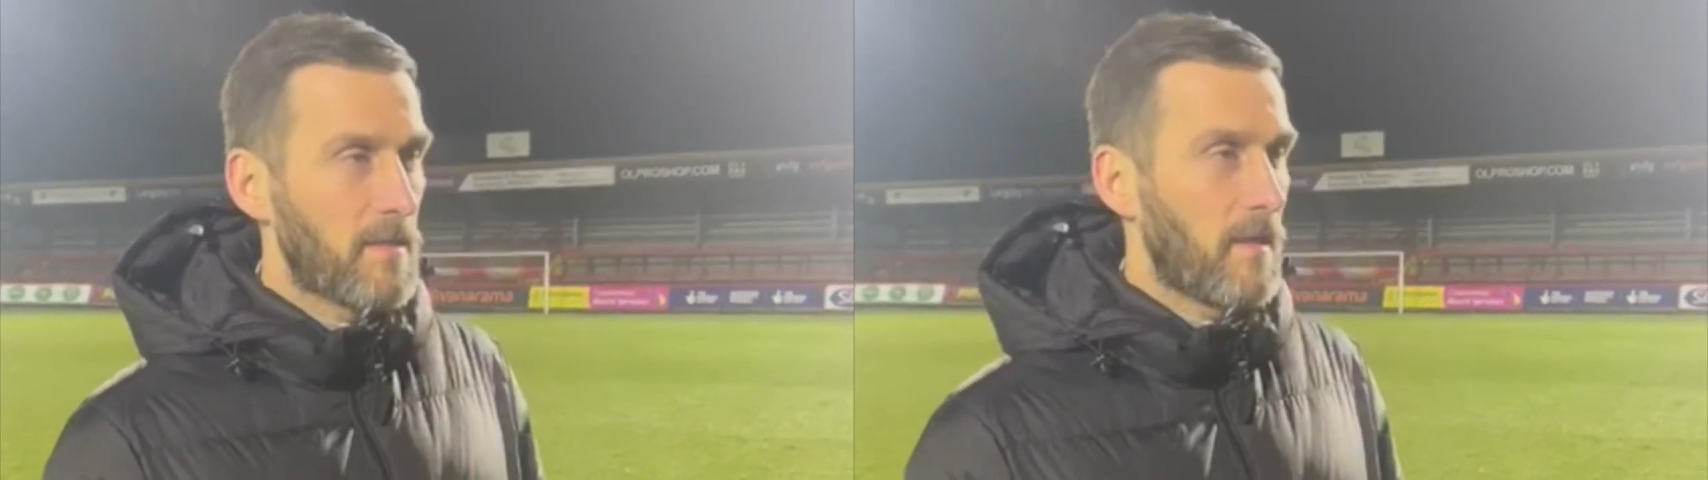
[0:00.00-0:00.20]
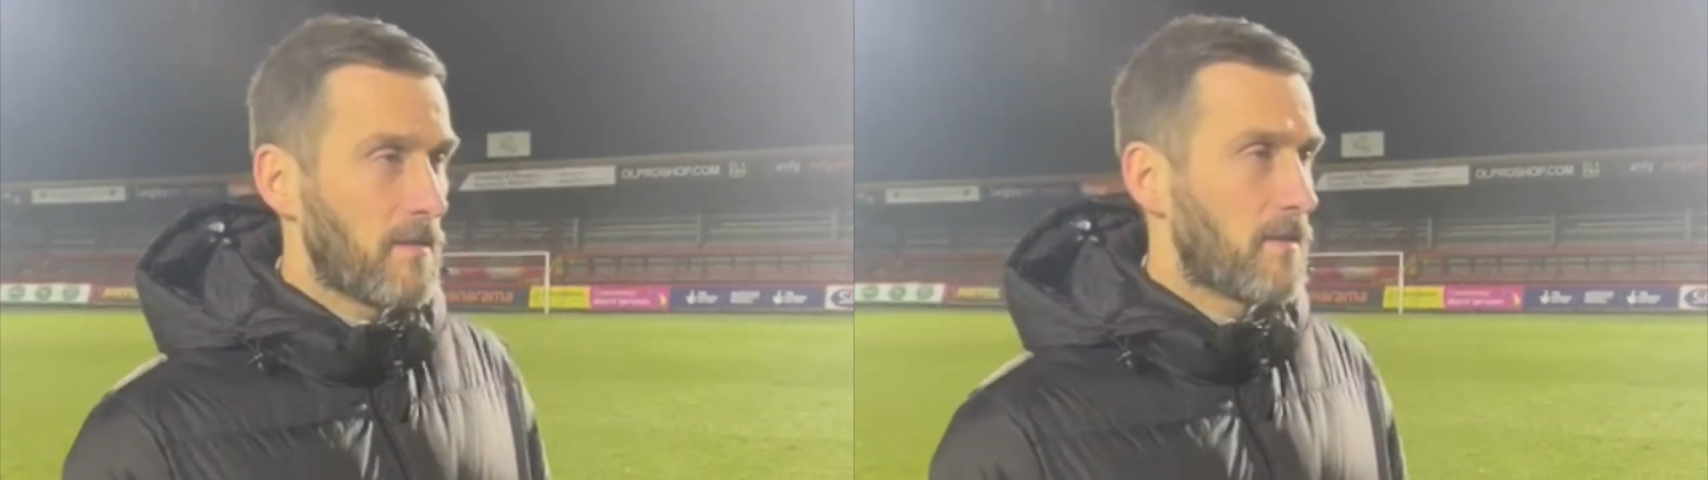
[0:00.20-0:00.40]

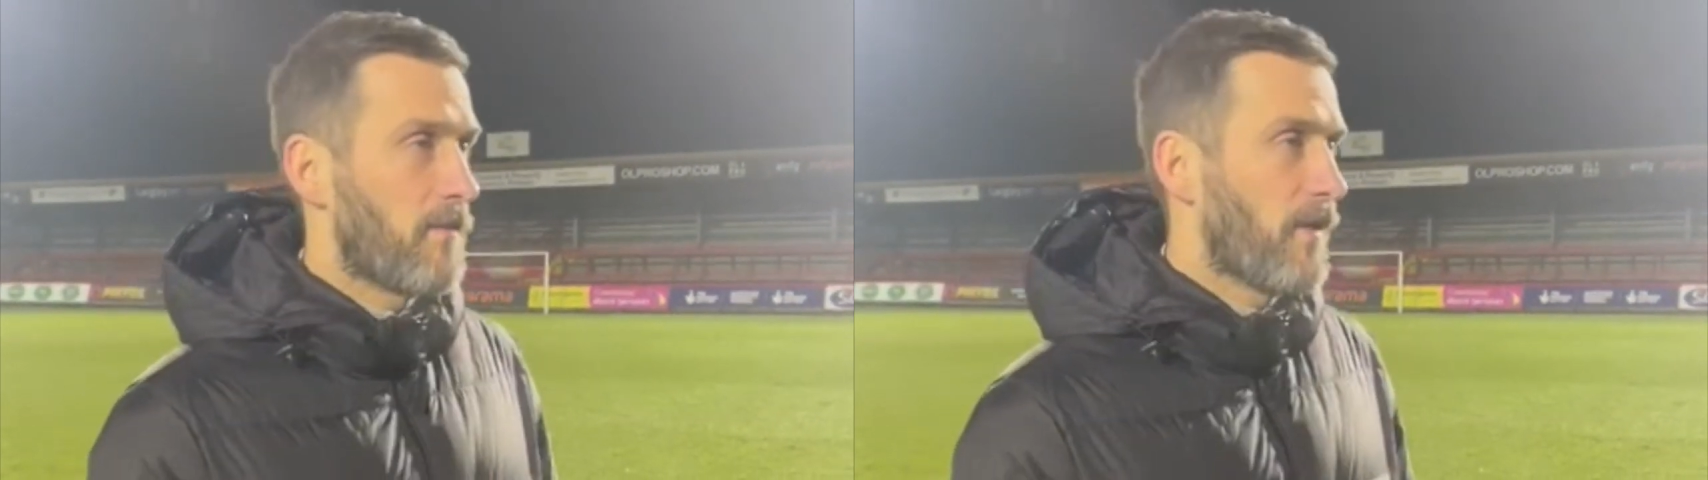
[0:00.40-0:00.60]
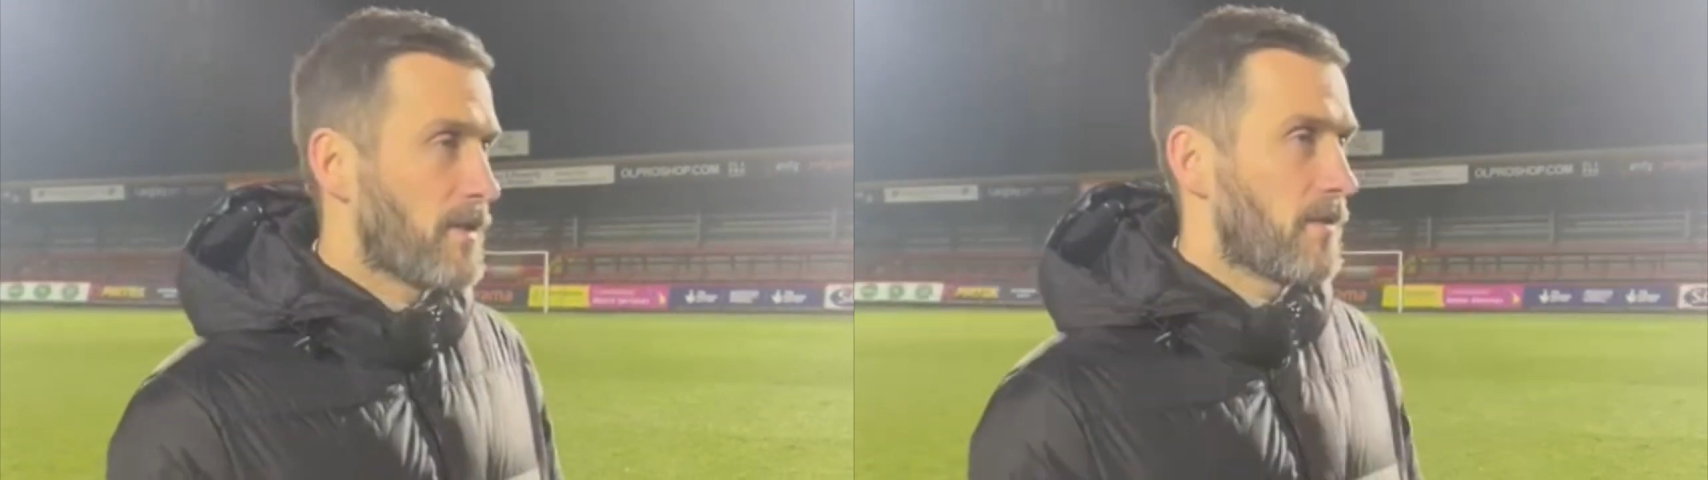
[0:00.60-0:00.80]
a, as a
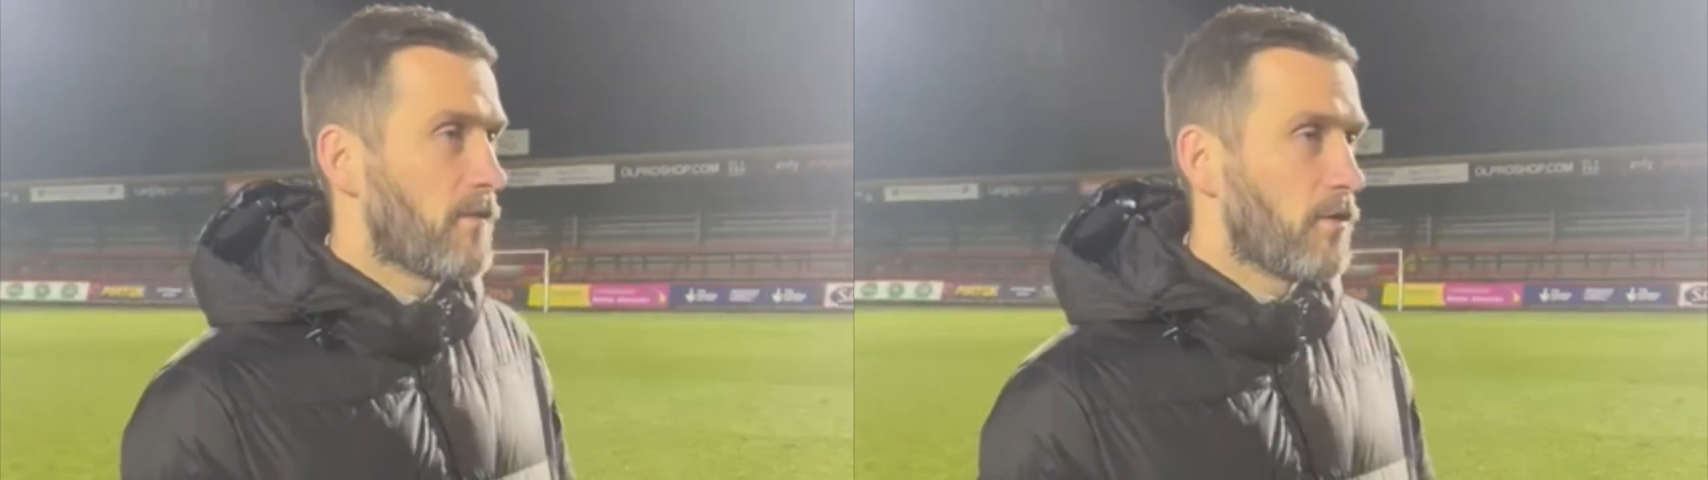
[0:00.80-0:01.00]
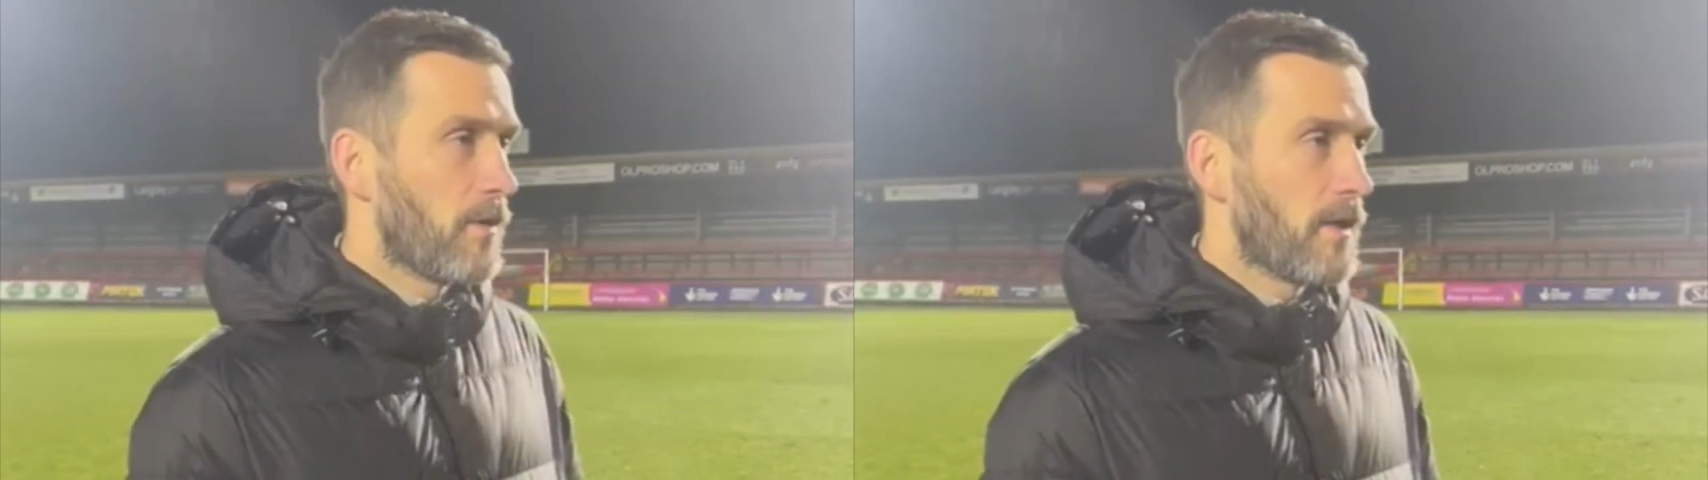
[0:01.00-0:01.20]

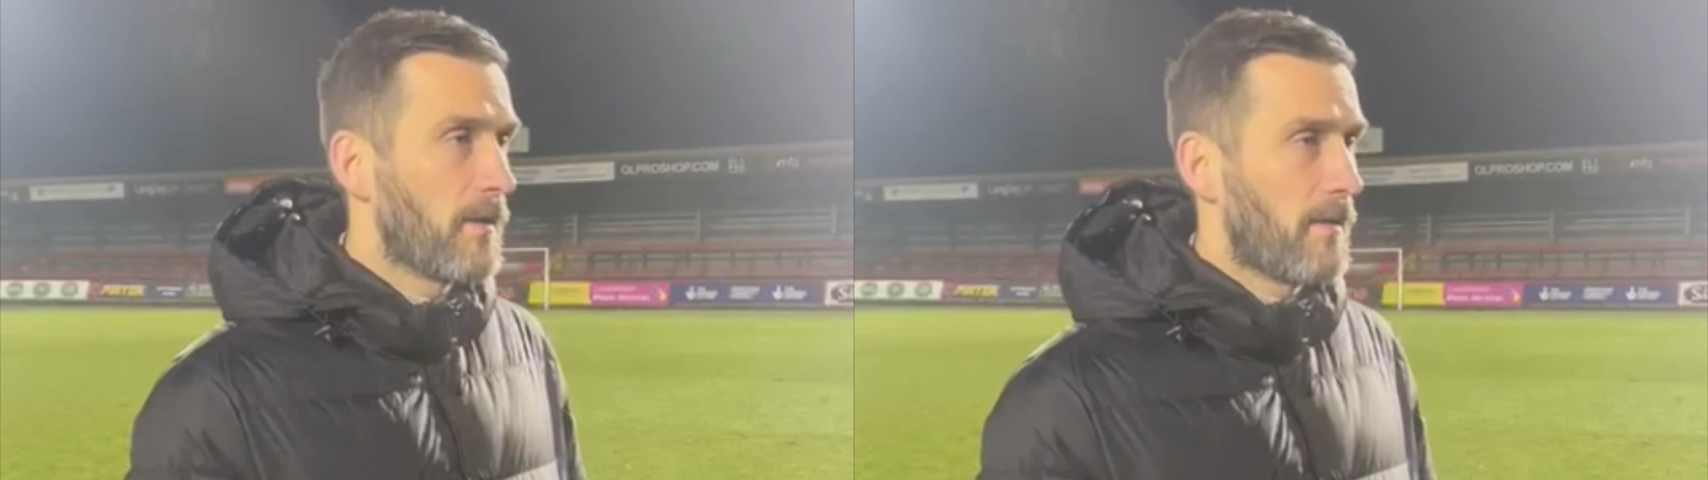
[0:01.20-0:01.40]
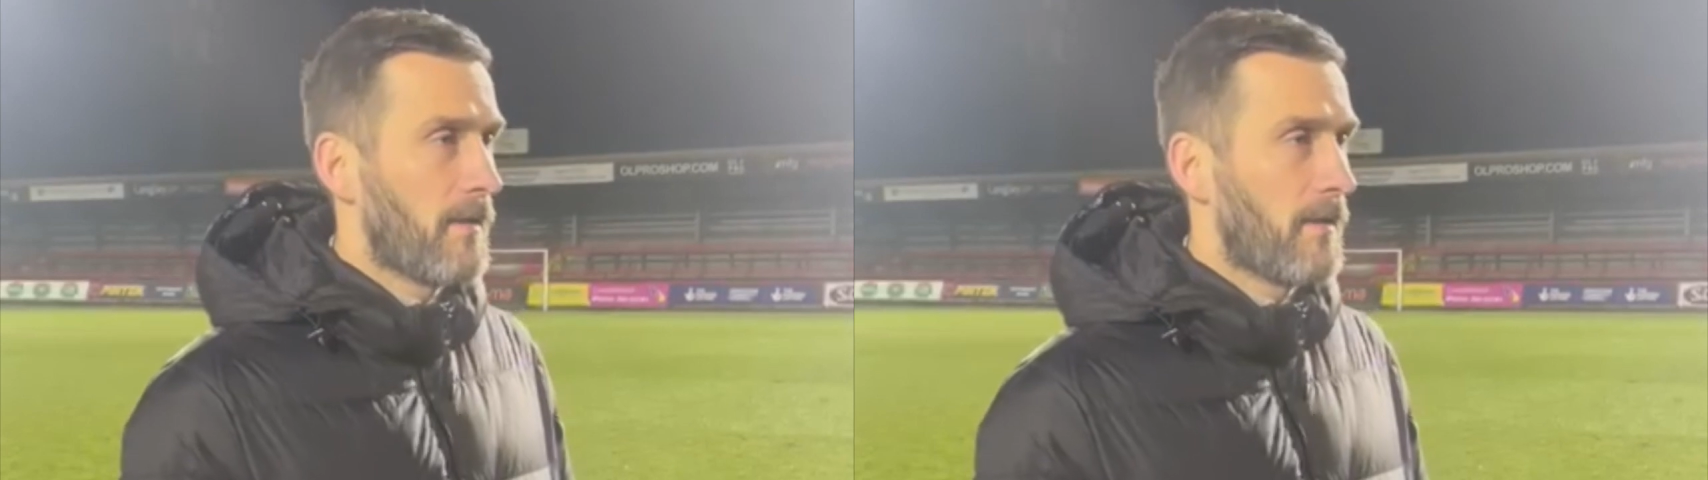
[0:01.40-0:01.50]
defensive unit.